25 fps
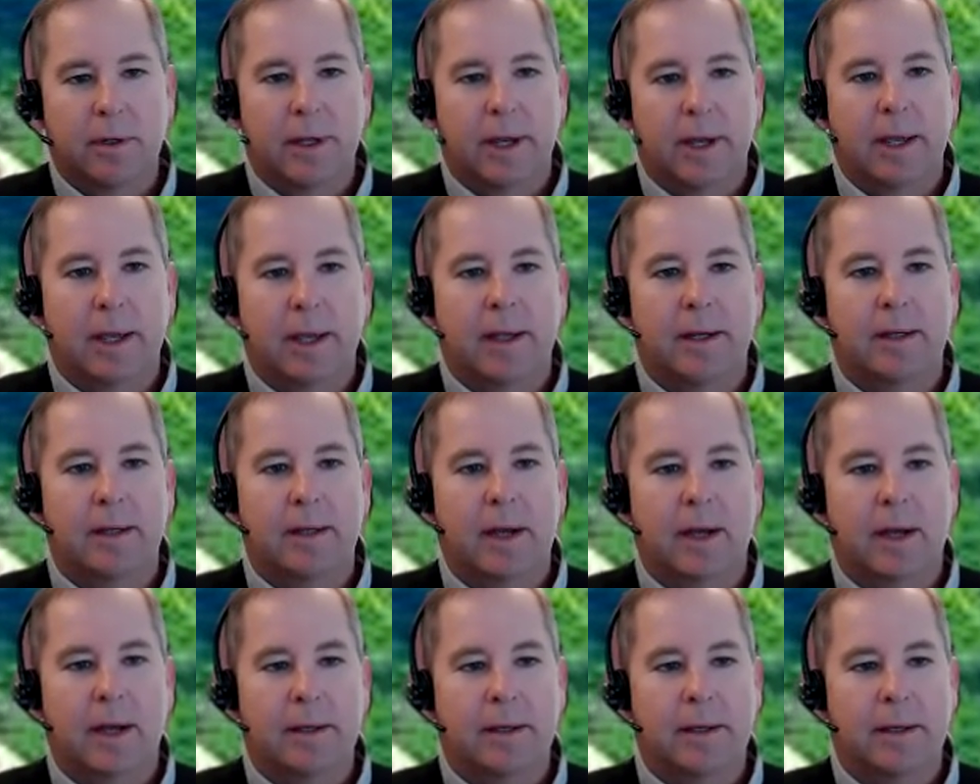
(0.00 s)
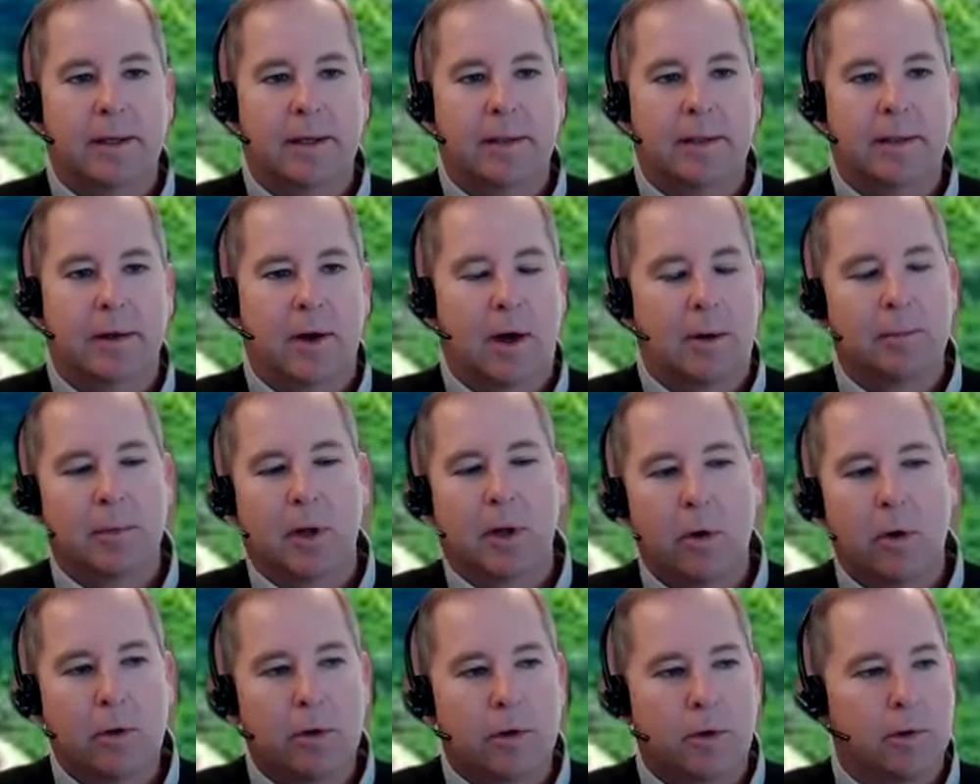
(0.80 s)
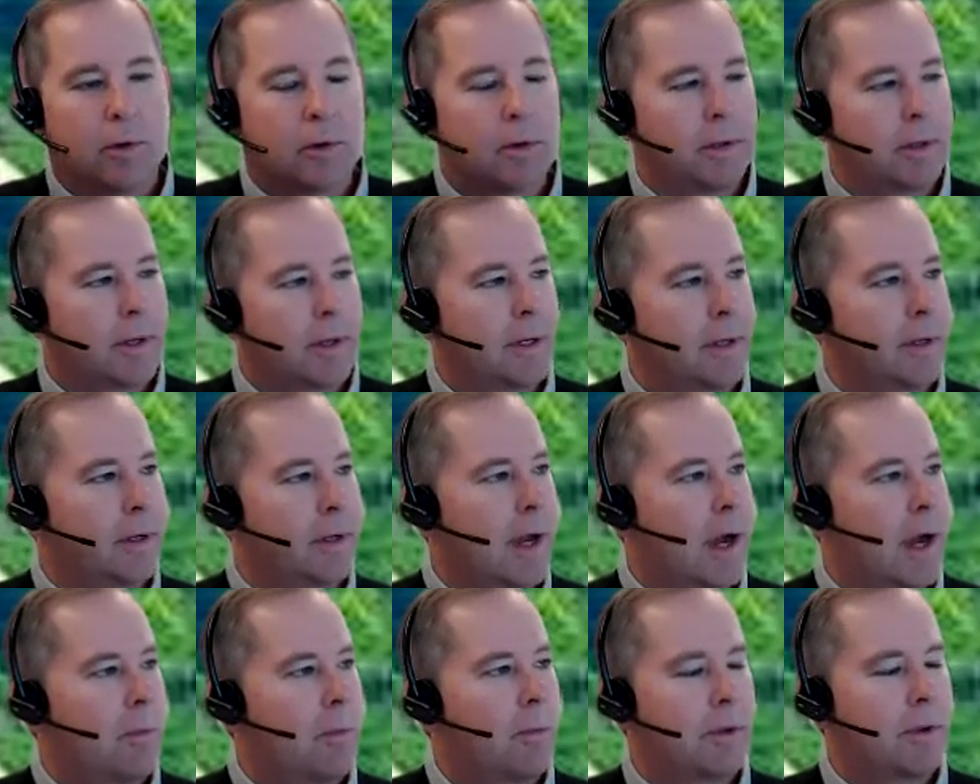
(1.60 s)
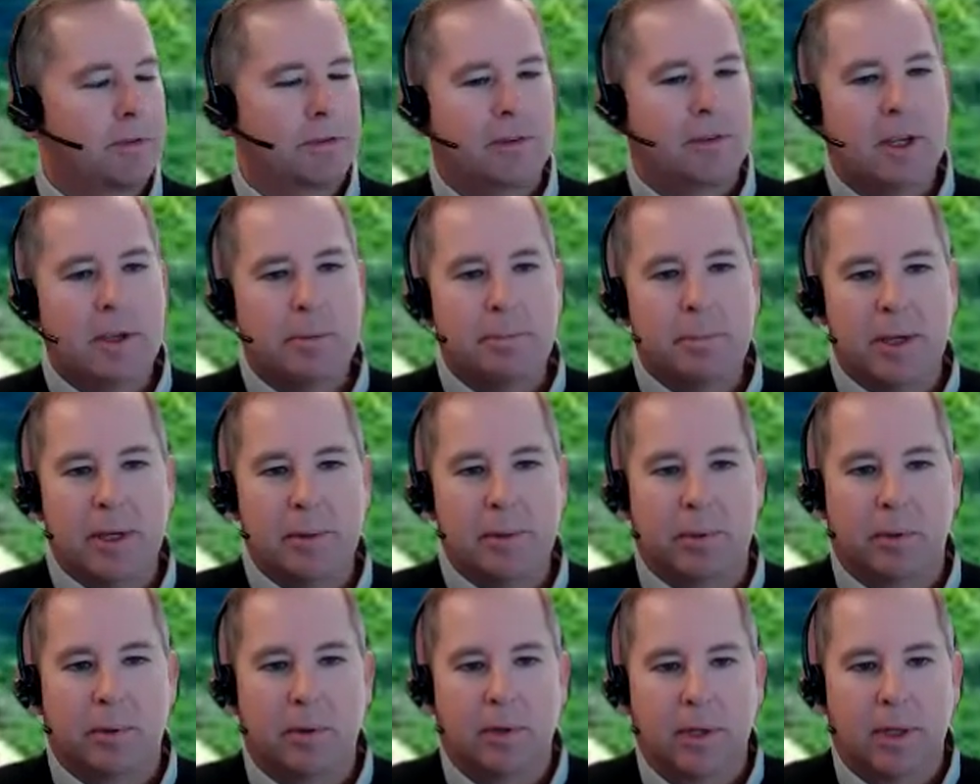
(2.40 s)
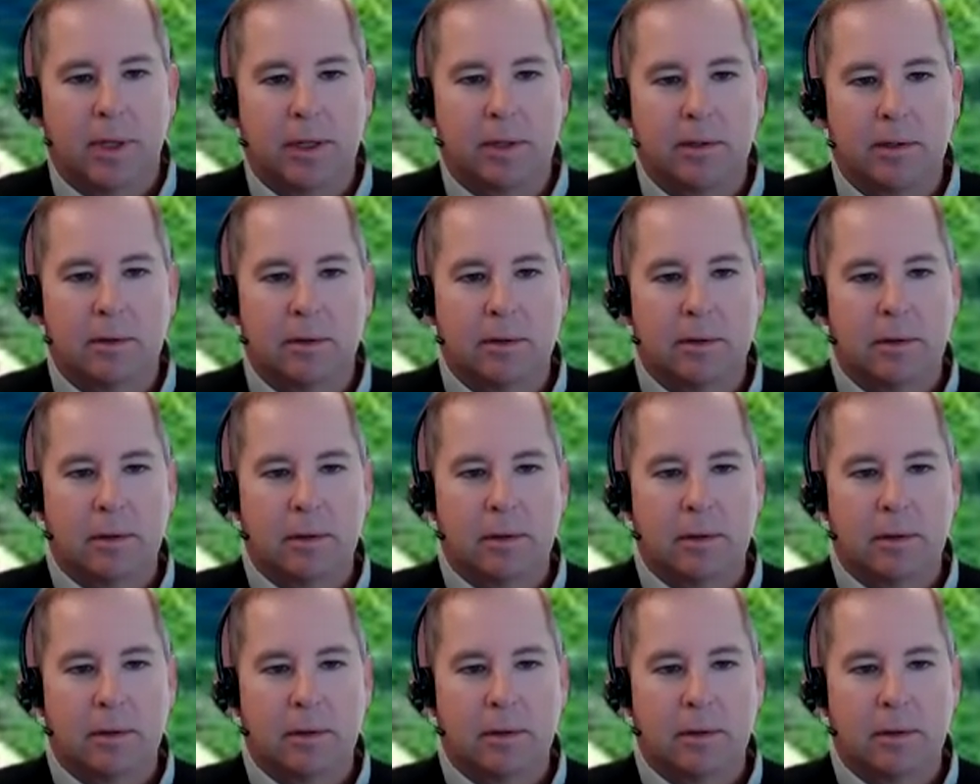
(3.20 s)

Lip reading: And you know, I'm local, and I want to see people at